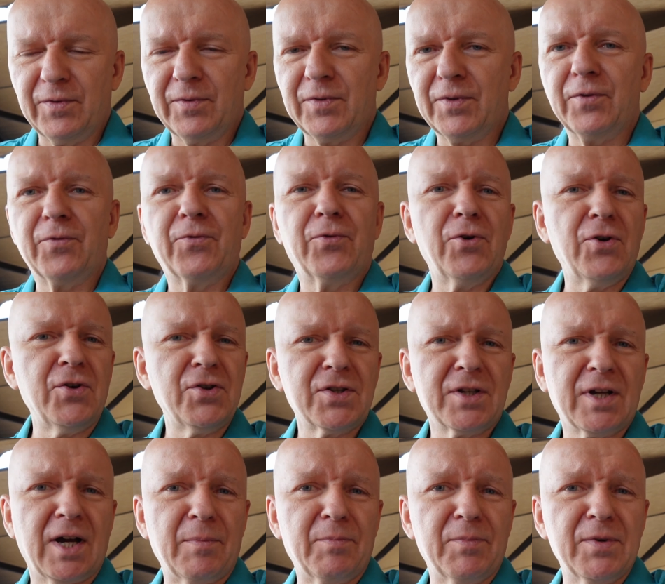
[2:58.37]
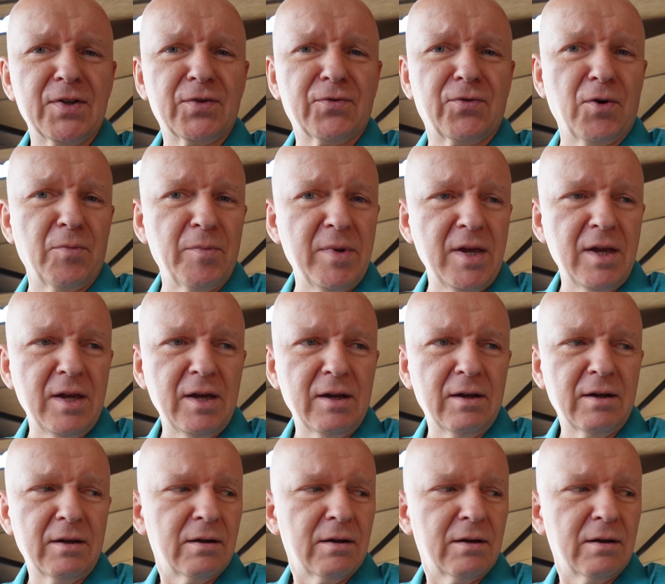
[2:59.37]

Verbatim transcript: The first cup is for me,